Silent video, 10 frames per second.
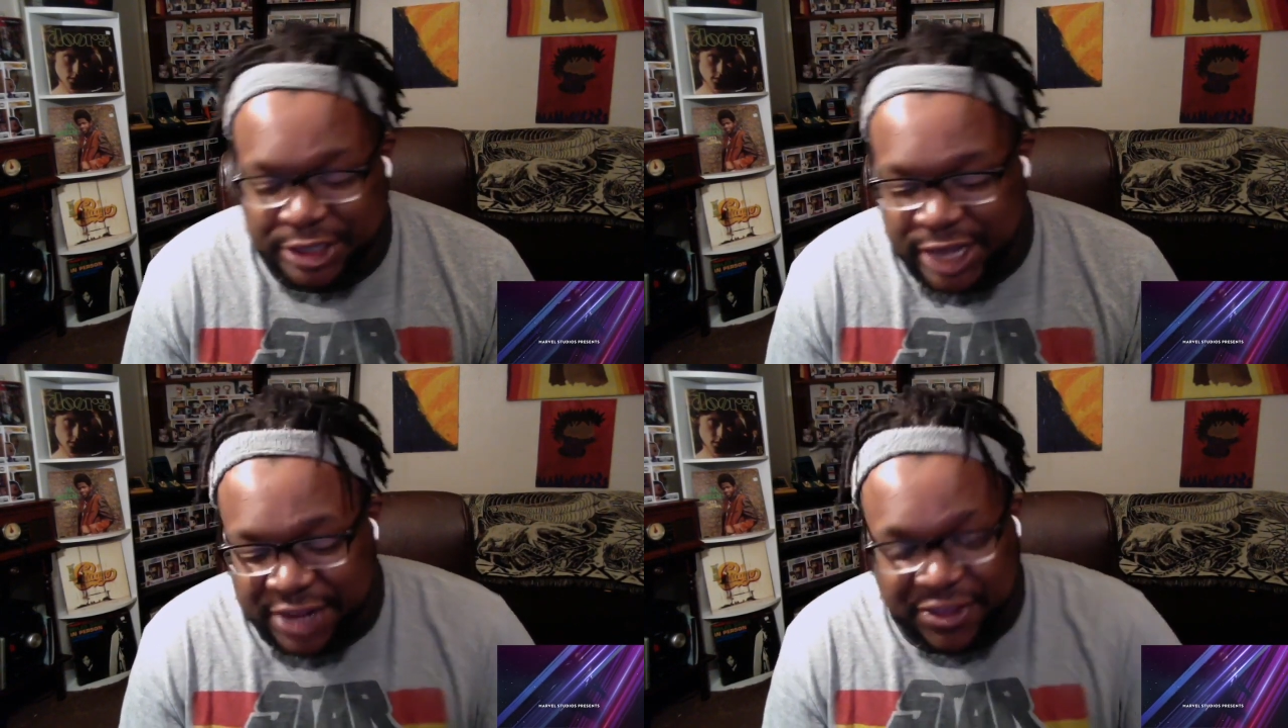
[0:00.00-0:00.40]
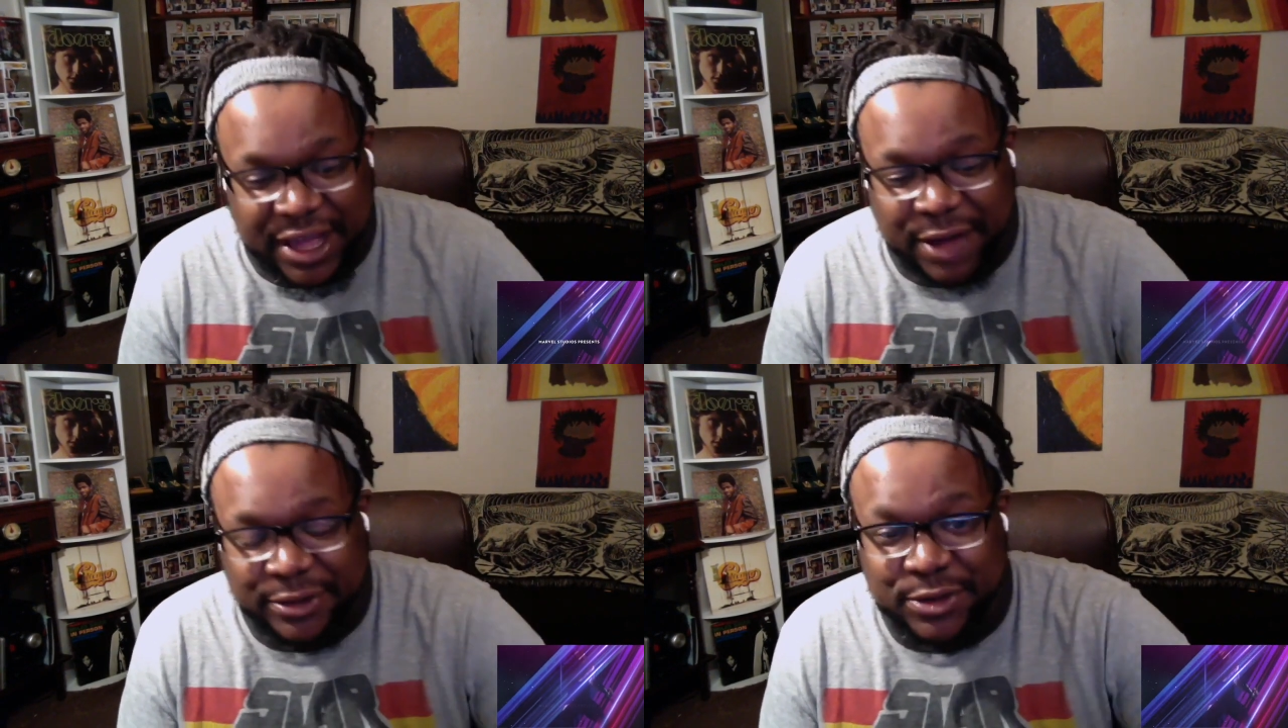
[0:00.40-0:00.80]
I didn't think
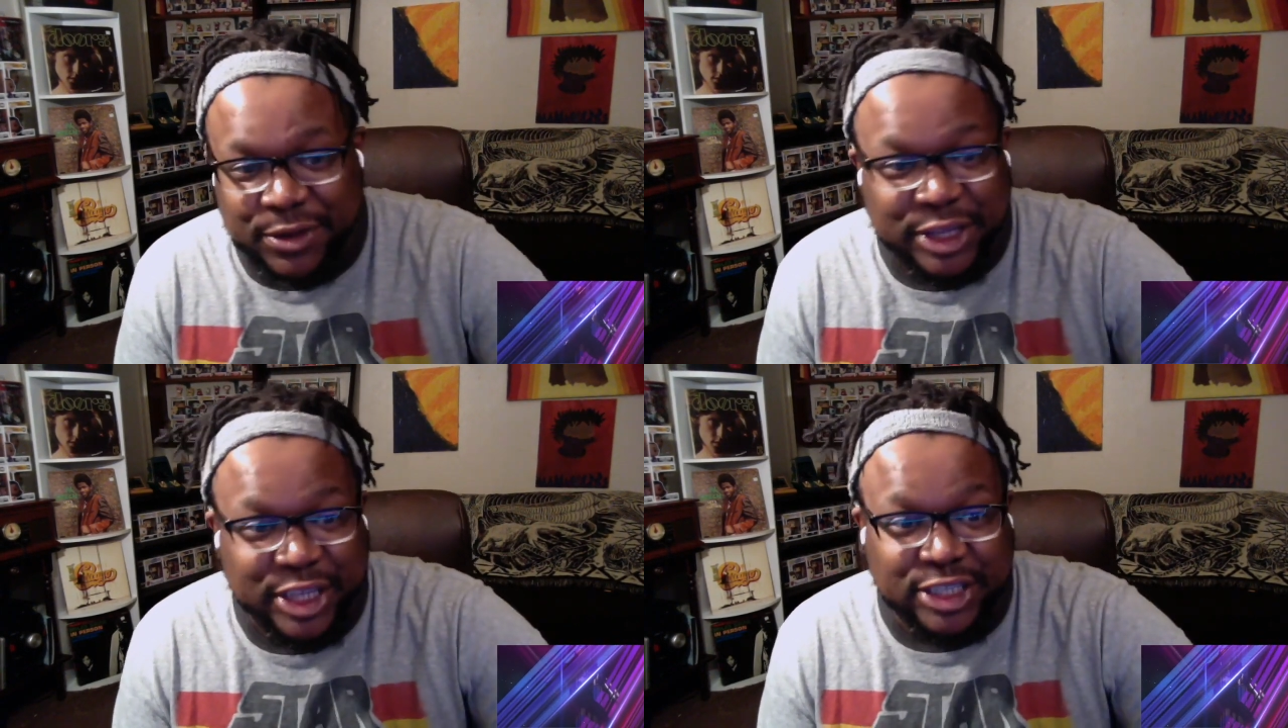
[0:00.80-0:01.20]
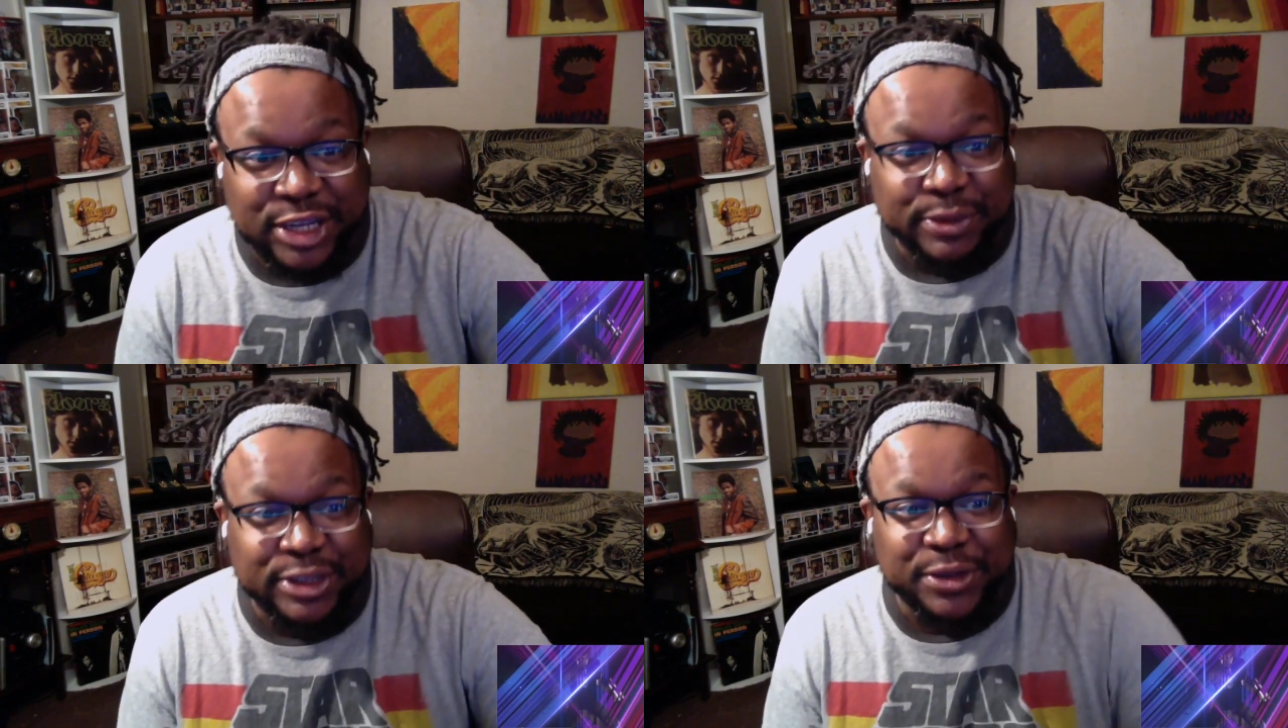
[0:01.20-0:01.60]
I was going to get this
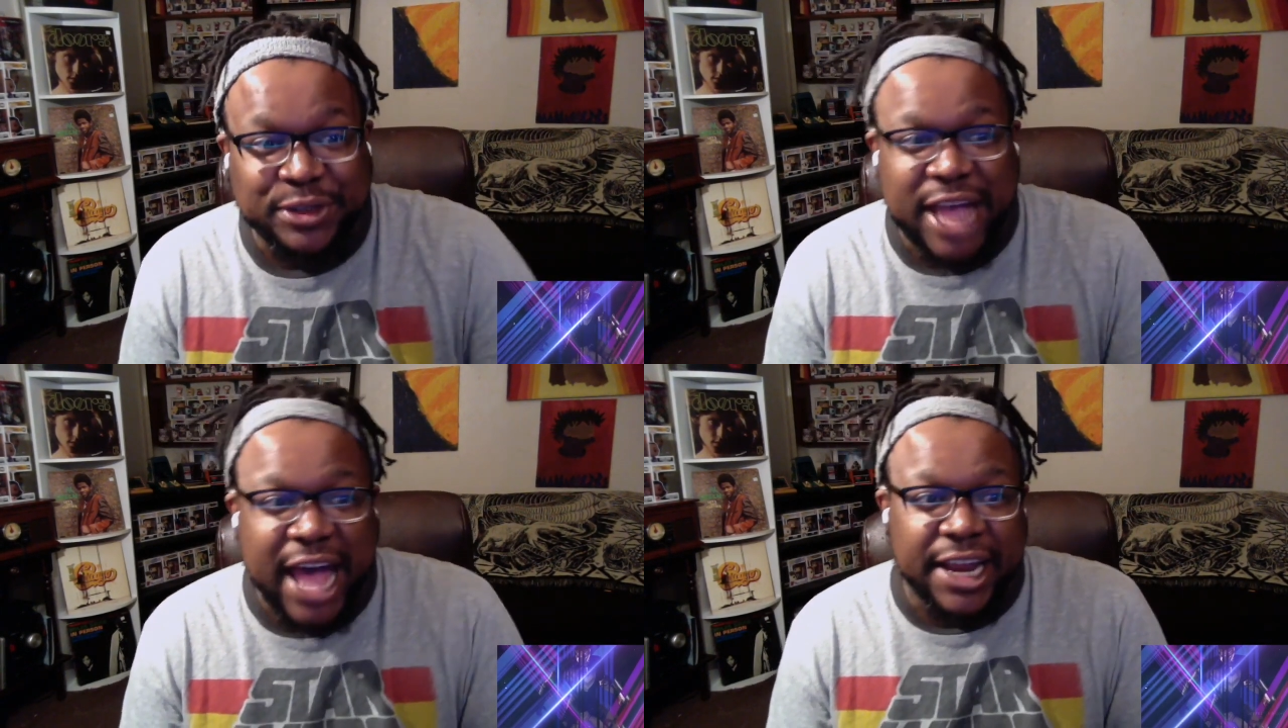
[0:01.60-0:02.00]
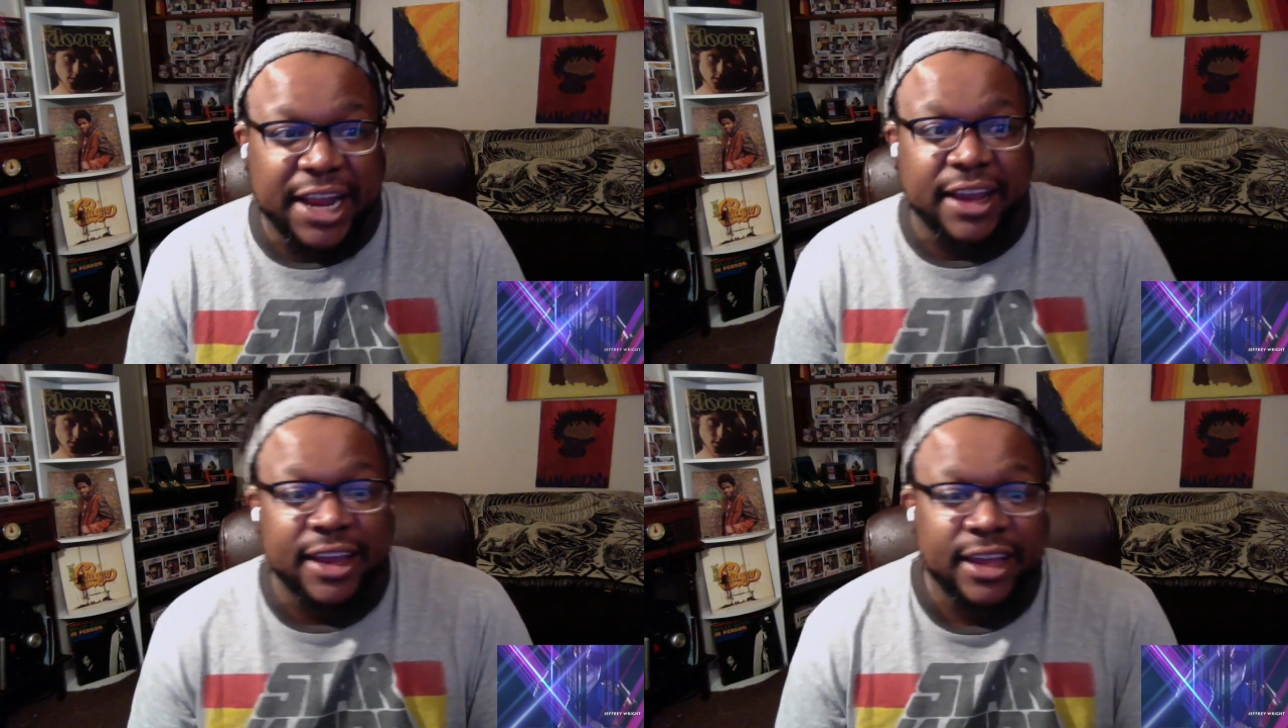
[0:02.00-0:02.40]
up until
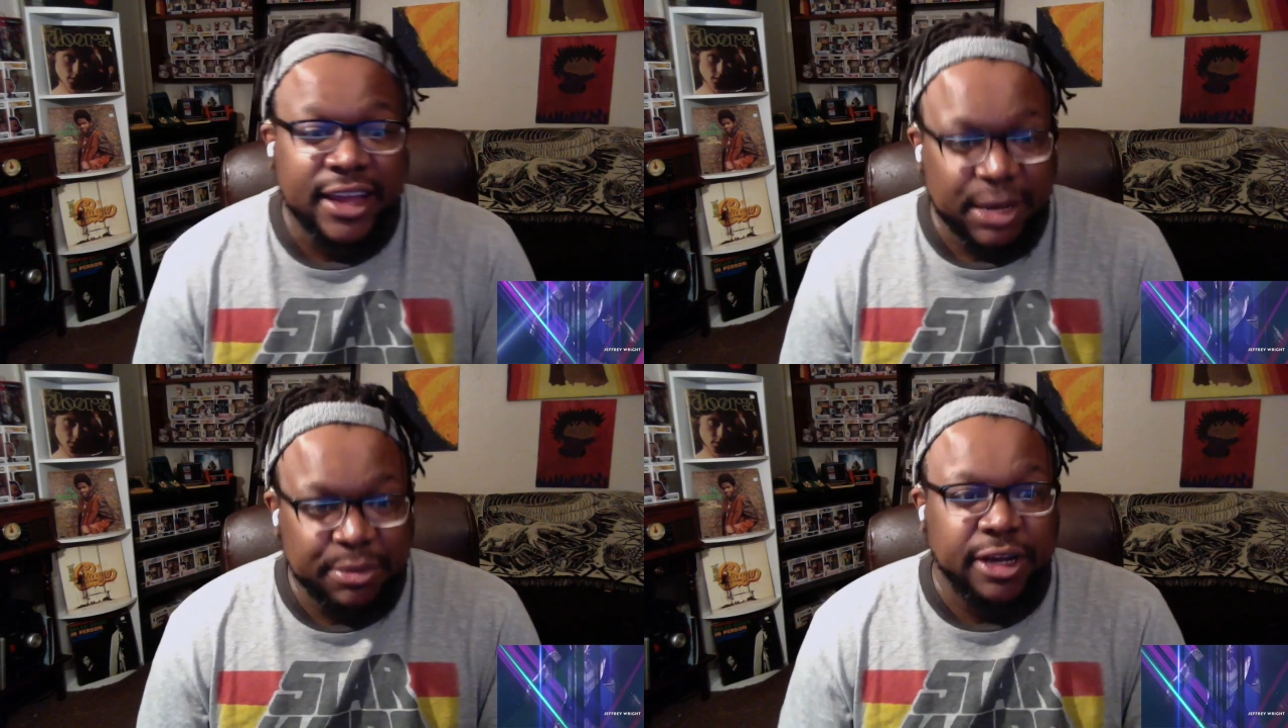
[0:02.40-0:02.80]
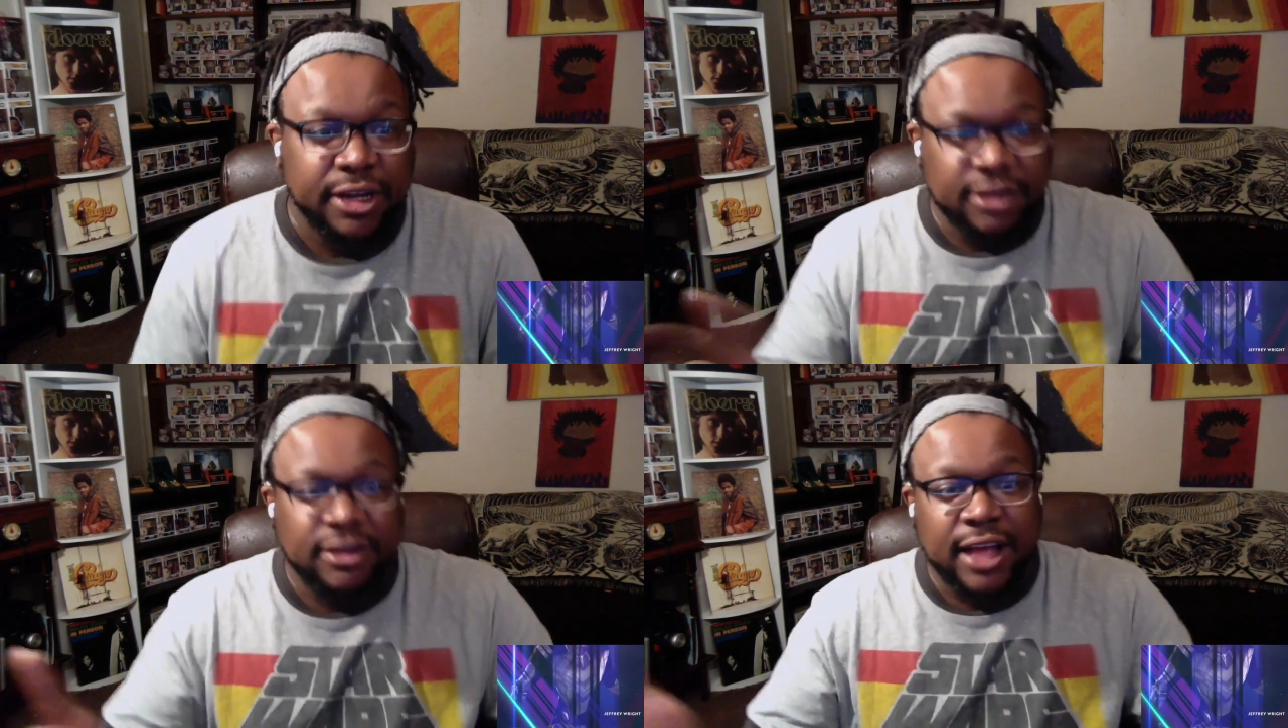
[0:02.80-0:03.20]
Saturday, but
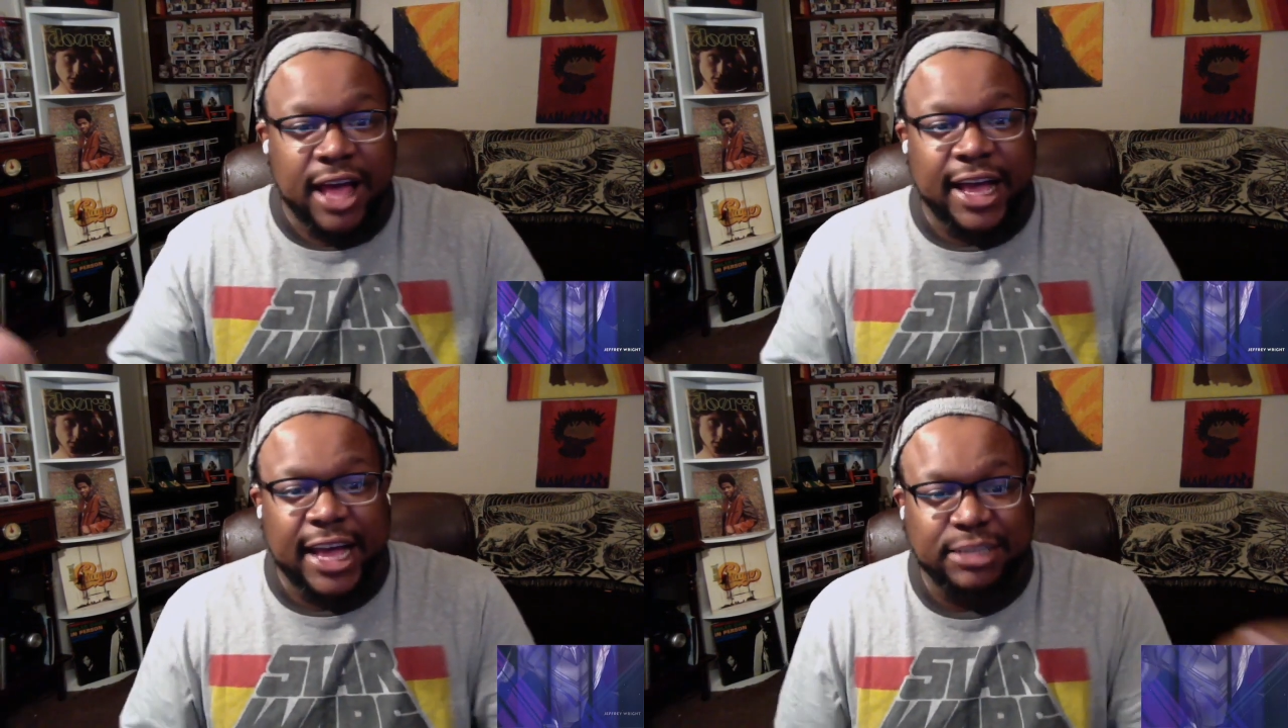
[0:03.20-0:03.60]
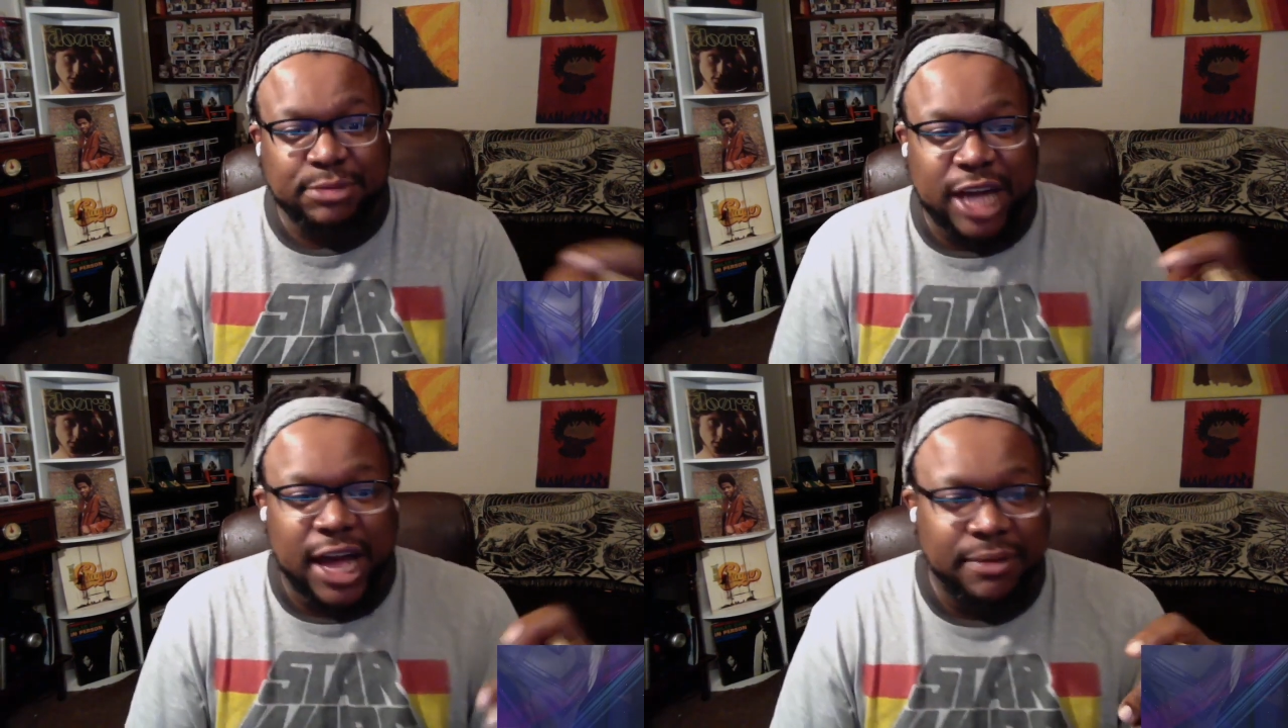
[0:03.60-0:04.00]
I got some
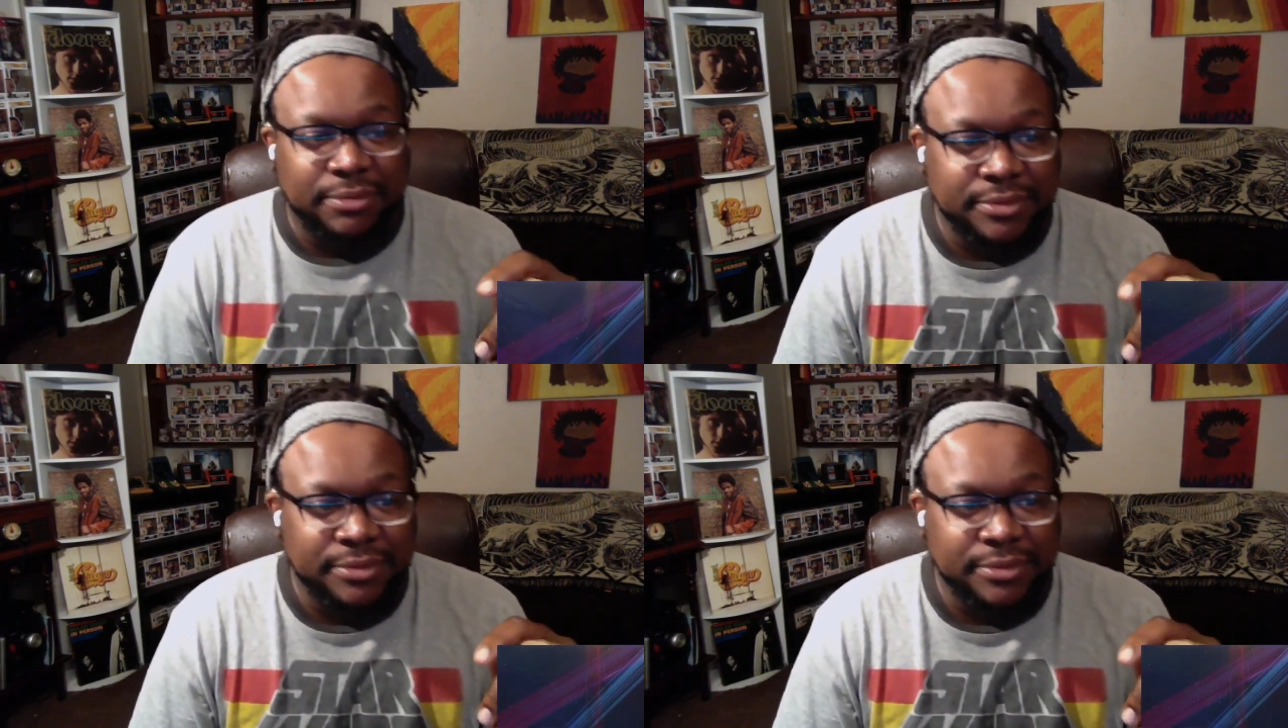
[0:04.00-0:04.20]
time.